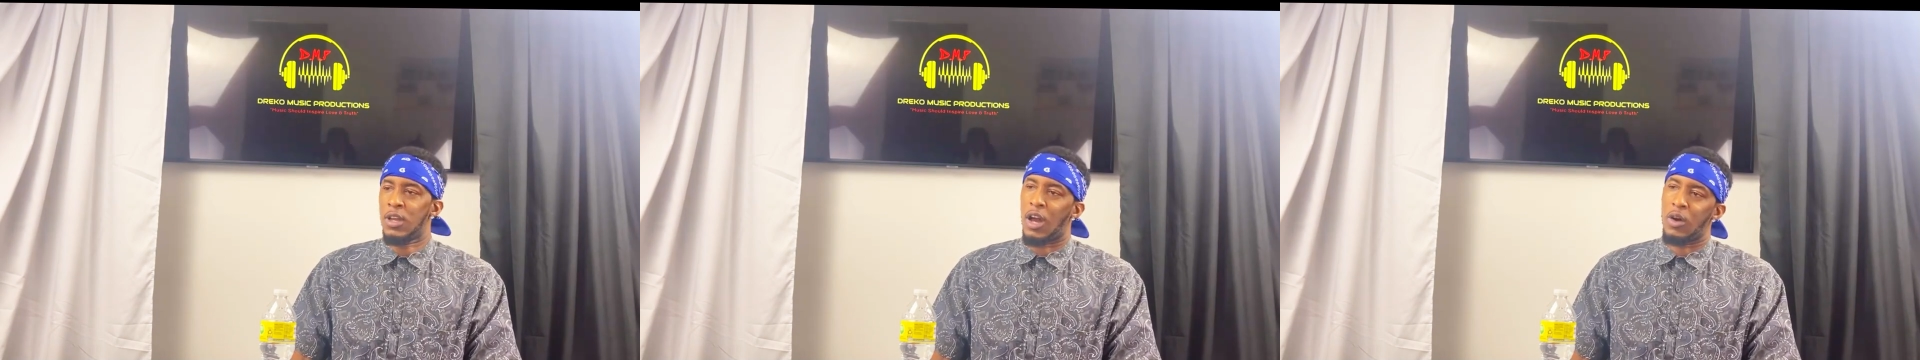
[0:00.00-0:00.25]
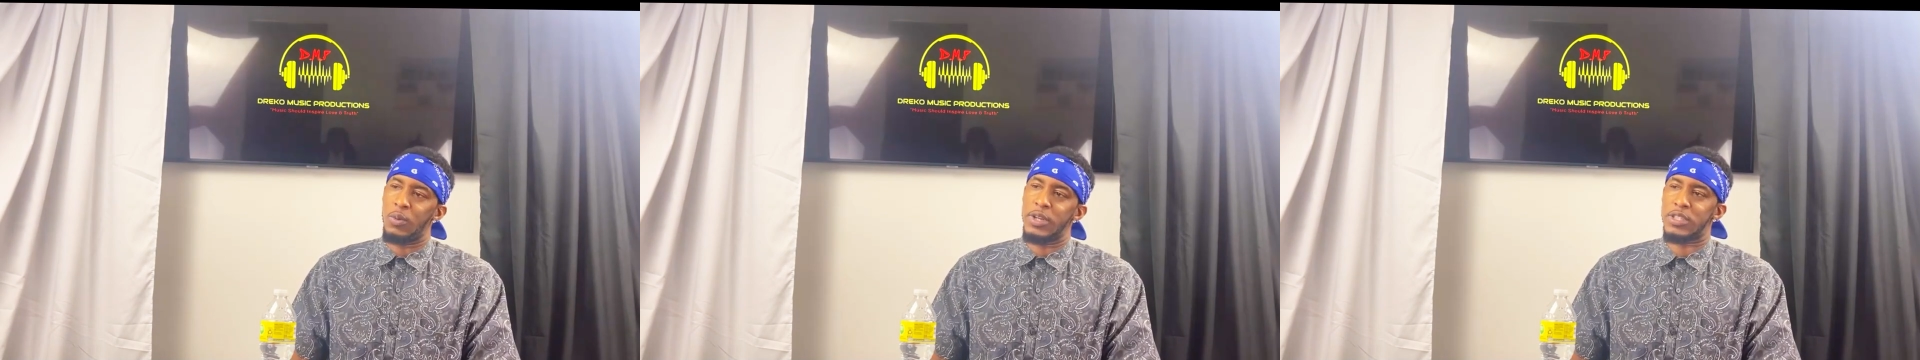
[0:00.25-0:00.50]
I
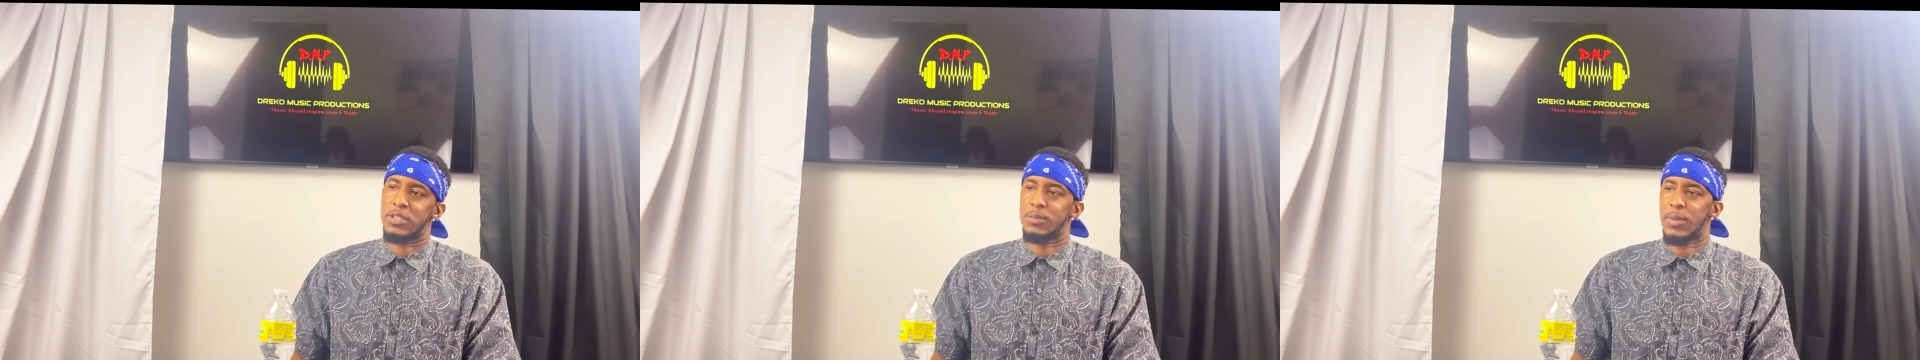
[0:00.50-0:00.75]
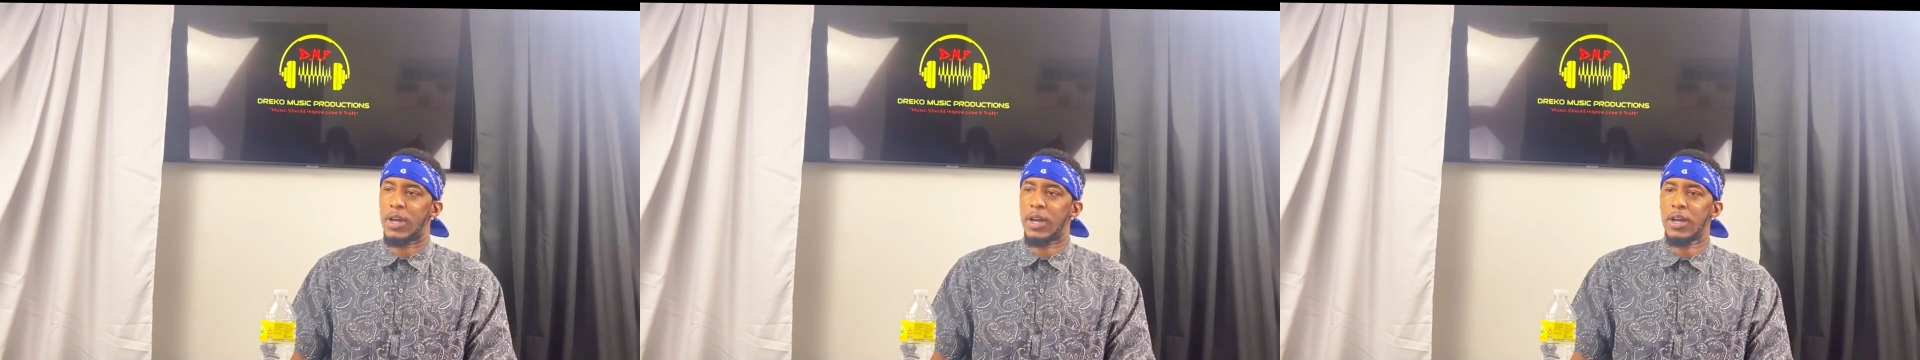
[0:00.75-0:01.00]
went to
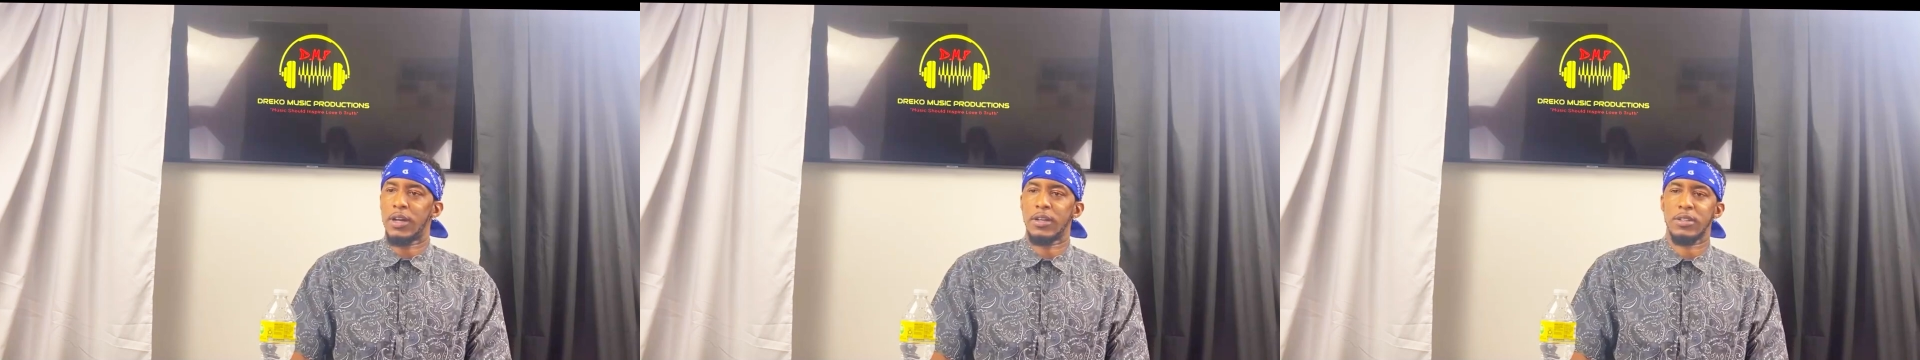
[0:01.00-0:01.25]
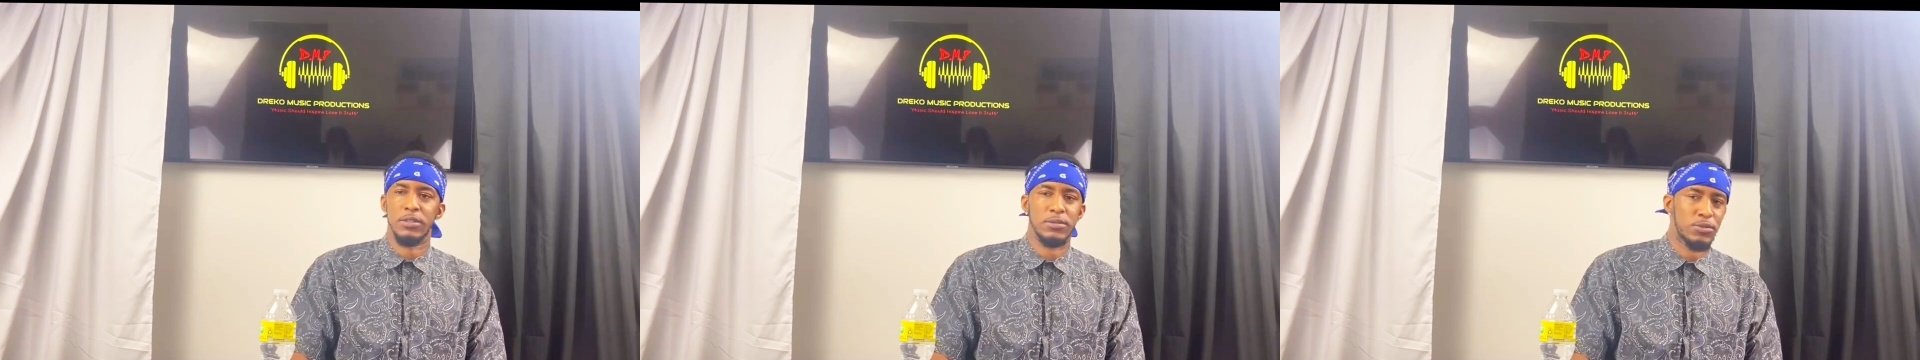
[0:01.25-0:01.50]

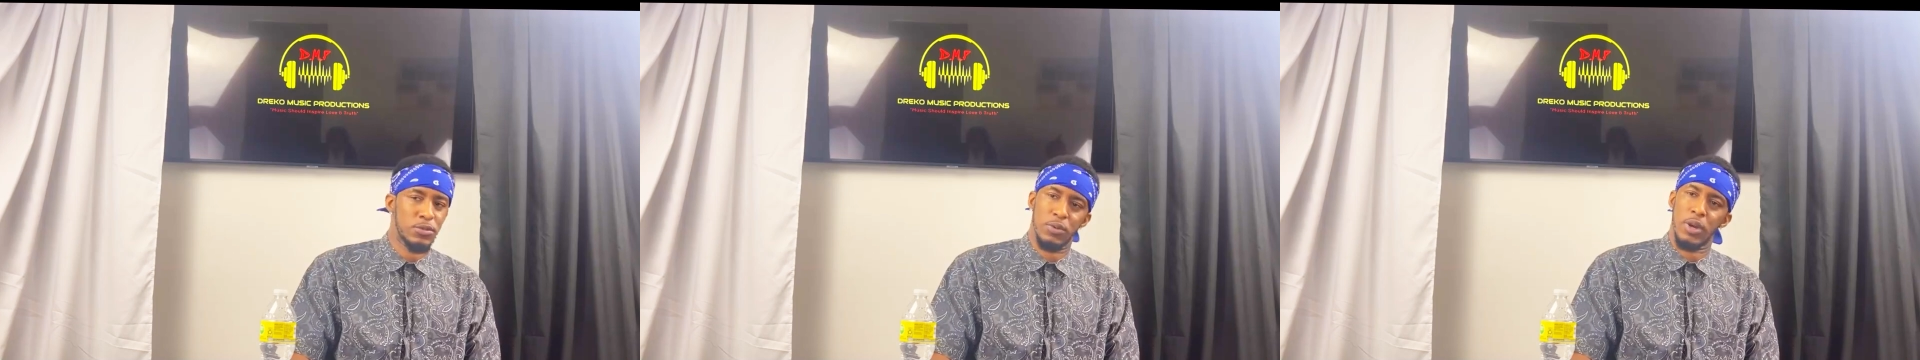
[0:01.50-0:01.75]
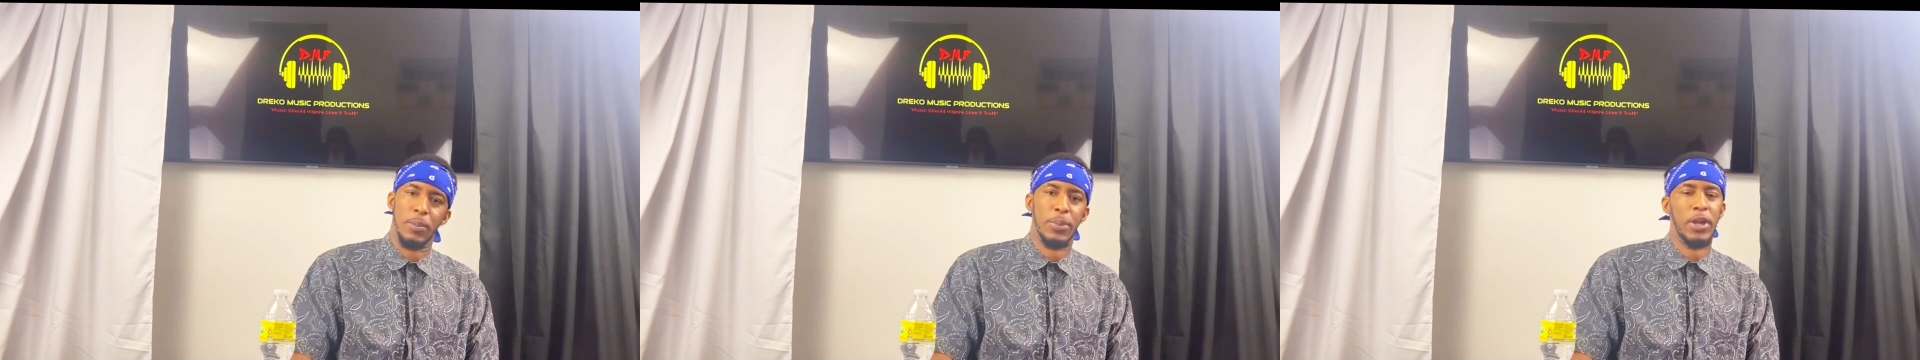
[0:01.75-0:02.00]
my
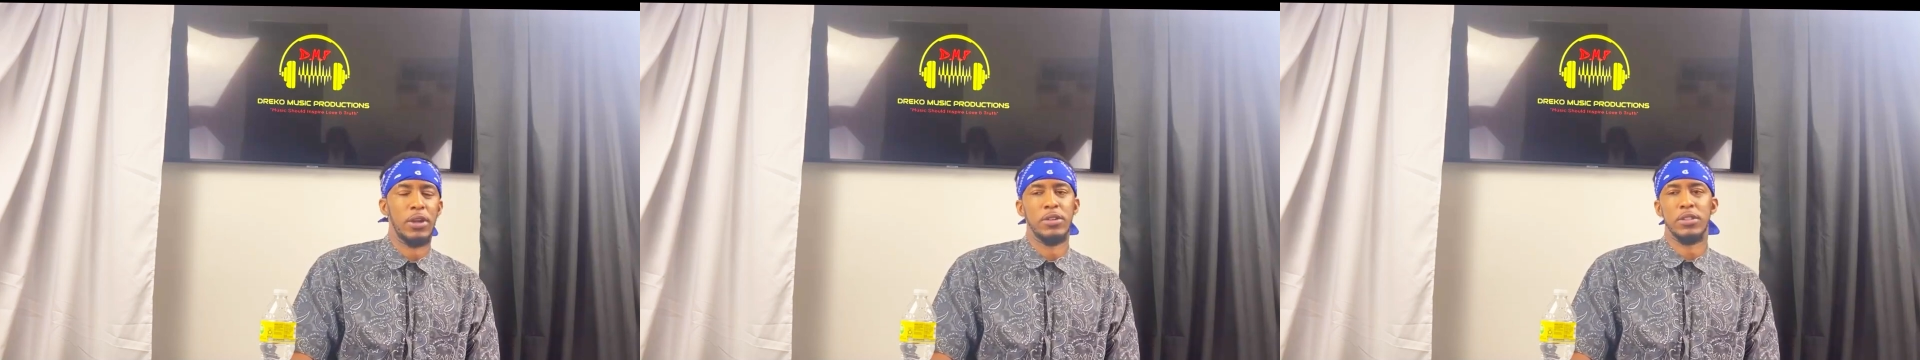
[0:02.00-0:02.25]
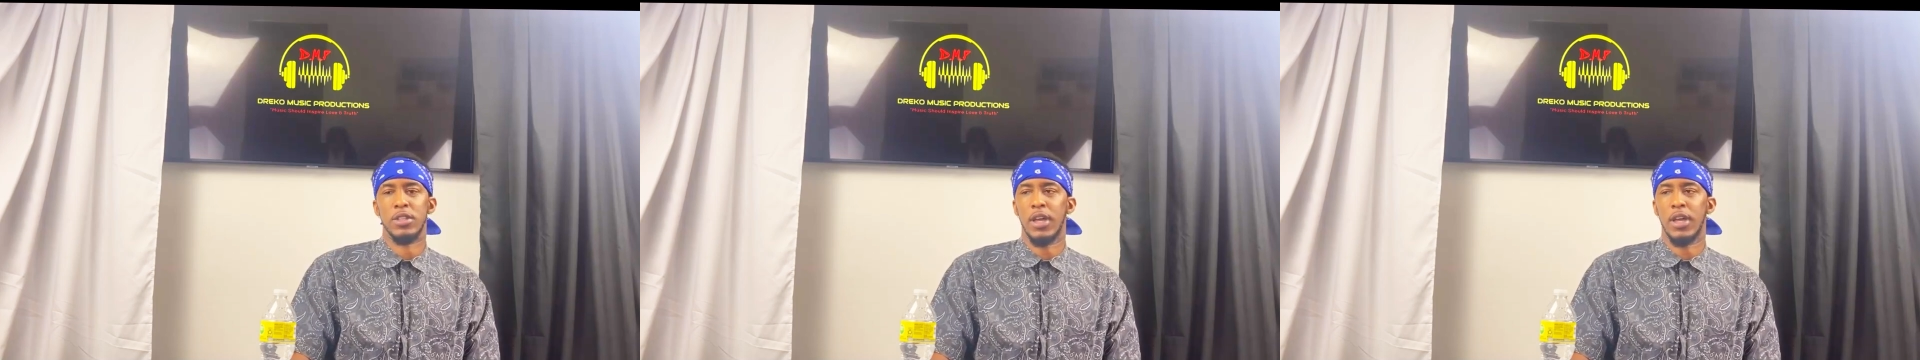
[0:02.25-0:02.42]
grandparents'